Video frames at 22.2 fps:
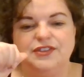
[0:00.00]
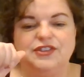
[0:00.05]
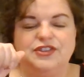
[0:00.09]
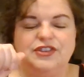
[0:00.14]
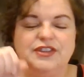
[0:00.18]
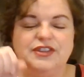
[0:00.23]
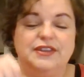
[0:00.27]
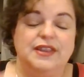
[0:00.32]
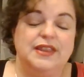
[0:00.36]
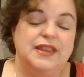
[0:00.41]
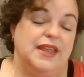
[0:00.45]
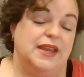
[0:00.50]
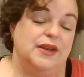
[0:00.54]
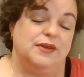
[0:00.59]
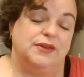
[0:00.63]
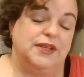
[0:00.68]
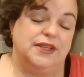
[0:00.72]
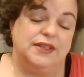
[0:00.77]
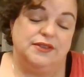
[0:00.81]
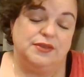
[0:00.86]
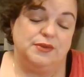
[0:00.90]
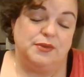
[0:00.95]
Does, they don't
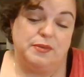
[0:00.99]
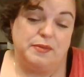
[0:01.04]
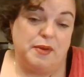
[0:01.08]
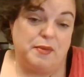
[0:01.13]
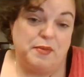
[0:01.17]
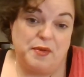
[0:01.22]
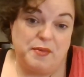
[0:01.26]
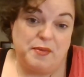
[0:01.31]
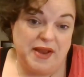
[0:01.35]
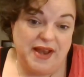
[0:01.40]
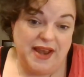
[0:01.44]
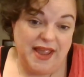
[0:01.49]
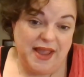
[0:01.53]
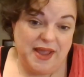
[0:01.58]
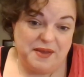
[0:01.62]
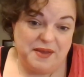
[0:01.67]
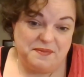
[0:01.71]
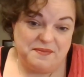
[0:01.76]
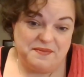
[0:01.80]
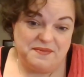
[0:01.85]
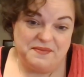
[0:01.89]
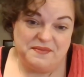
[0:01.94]
need to remember my
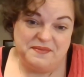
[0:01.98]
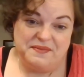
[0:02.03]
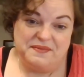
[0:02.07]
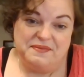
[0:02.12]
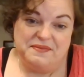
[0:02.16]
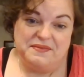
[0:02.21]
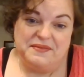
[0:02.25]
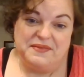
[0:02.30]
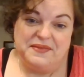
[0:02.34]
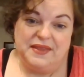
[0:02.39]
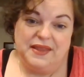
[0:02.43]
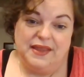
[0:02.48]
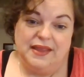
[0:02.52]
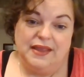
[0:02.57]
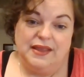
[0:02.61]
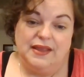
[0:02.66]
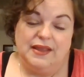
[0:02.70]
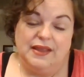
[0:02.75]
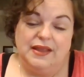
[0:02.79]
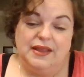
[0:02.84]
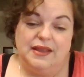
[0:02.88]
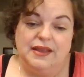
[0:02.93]
name.
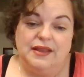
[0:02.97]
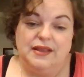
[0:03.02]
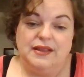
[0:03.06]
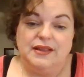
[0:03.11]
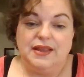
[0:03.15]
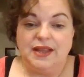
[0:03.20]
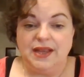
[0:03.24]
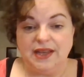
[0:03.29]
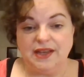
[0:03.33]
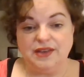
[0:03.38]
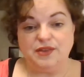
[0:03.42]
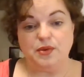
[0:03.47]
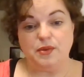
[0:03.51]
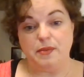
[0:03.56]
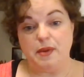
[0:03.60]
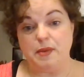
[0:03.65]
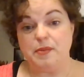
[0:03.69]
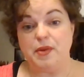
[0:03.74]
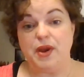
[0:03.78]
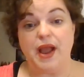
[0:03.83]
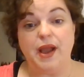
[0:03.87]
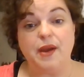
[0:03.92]
They need to
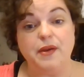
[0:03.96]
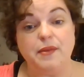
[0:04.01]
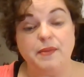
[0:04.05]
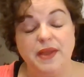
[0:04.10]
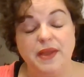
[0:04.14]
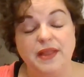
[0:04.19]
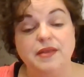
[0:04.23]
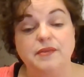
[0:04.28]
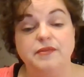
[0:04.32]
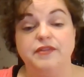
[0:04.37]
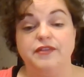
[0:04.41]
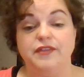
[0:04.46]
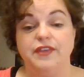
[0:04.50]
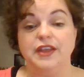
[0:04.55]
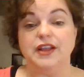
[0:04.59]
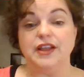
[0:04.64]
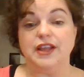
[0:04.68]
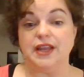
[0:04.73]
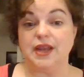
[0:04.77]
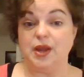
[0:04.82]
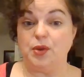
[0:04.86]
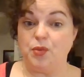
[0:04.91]
remember how I made them
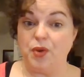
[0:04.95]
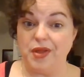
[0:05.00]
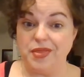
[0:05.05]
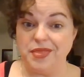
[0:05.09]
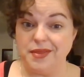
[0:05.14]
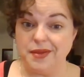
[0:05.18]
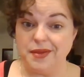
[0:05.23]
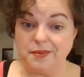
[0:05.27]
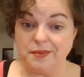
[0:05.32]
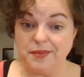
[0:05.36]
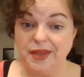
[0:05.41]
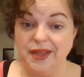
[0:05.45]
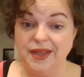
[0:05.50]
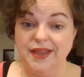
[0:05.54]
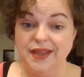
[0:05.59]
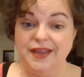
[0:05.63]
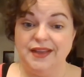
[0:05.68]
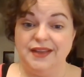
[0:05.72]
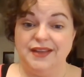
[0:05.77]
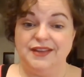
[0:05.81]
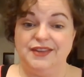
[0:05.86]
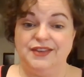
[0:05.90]
feel, and I want them
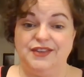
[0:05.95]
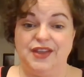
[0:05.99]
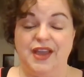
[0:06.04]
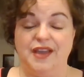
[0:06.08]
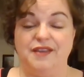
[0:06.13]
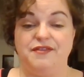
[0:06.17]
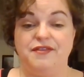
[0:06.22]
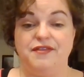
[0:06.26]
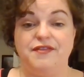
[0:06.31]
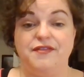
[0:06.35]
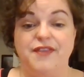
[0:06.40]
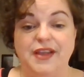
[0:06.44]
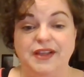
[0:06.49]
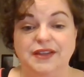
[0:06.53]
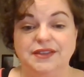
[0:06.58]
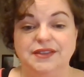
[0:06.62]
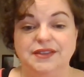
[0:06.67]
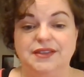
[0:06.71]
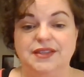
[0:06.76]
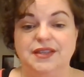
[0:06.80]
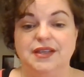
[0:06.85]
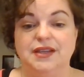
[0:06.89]
to have
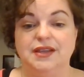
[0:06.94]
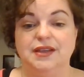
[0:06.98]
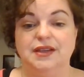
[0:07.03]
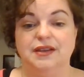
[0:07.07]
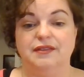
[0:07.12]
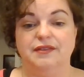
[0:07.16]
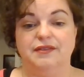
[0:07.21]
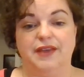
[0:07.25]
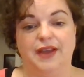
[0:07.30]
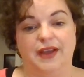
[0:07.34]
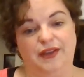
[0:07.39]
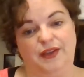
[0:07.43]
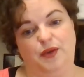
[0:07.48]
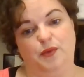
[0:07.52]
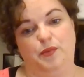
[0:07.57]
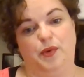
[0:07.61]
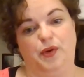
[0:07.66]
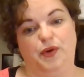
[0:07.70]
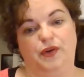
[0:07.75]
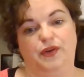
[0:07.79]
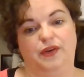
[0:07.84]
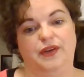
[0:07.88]
felt
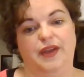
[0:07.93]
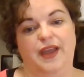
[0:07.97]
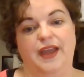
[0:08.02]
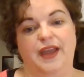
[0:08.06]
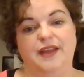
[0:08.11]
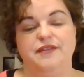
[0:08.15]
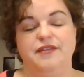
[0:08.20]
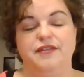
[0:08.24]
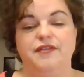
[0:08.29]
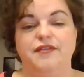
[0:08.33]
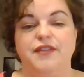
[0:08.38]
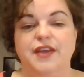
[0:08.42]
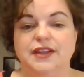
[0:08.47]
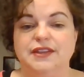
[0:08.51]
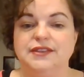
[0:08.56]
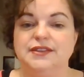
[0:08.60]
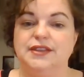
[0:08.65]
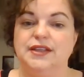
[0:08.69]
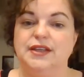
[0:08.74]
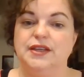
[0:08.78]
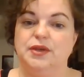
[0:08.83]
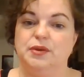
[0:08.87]
valuable and
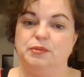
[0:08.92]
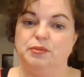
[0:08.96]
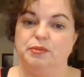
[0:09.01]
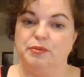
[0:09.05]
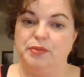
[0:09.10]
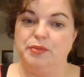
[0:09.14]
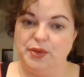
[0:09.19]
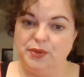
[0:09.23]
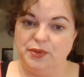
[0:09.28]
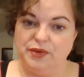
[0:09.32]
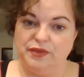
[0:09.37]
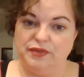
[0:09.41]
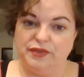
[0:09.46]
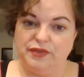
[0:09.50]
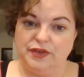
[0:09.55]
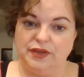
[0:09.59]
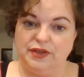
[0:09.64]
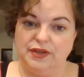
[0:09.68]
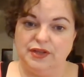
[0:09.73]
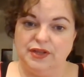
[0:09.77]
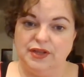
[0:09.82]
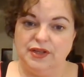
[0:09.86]
felt
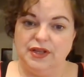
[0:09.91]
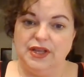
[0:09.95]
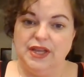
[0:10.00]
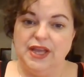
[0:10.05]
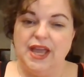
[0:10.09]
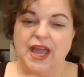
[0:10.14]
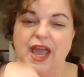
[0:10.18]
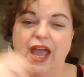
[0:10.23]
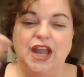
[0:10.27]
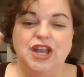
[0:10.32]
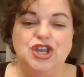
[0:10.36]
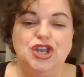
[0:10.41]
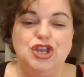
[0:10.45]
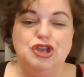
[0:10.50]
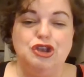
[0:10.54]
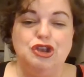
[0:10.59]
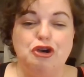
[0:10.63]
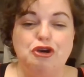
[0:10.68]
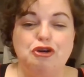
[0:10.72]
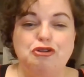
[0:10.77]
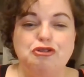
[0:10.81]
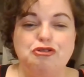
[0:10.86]
beautiful and
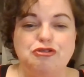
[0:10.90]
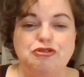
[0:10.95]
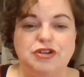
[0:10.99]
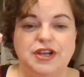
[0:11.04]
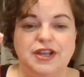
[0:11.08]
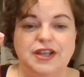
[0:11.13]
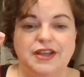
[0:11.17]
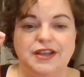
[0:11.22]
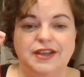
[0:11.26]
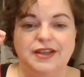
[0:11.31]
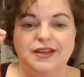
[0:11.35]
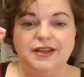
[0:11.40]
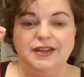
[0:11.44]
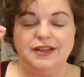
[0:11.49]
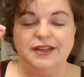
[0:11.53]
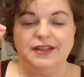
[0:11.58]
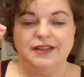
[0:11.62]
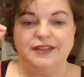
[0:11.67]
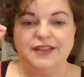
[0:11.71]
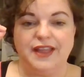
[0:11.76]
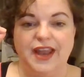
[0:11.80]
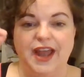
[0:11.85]
known
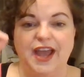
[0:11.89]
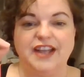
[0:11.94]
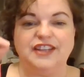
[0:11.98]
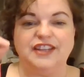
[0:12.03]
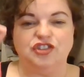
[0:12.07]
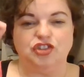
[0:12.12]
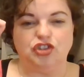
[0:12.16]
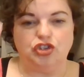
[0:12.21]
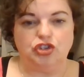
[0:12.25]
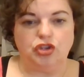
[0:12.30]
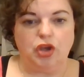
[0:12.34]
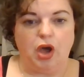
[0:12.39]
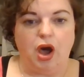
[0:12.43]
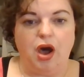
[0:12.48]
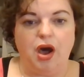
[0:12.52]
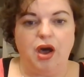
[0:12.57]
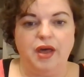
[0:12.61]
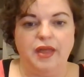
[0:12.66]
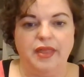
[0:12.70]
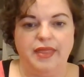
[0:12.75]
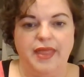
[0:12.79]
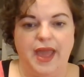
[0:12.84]
that I
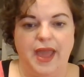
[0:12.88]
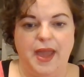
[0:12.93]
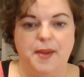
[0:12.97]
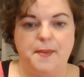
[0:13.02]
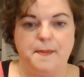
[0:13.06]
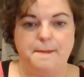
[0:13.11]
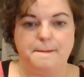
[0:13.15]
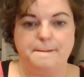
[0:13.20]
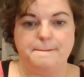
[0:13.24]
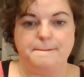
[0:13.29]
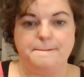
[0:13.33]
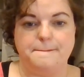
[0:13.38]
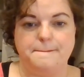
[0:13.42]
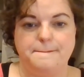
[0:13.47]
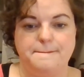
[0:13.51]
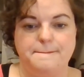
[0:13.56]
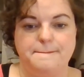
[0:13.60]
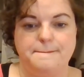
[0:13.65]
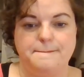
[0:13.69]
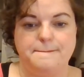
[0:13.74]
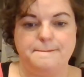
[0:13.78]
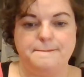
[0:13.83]
saw
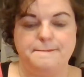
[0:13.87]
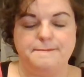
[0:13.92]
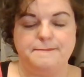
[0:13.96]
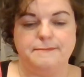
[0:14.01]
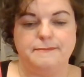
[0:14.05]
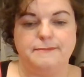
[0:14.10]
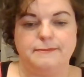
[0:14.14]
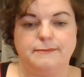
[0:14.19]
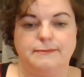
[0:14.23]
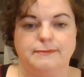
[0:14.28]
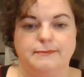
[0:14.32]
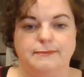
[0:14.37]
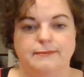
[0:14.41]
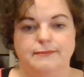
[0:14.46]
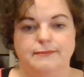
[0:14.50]
them.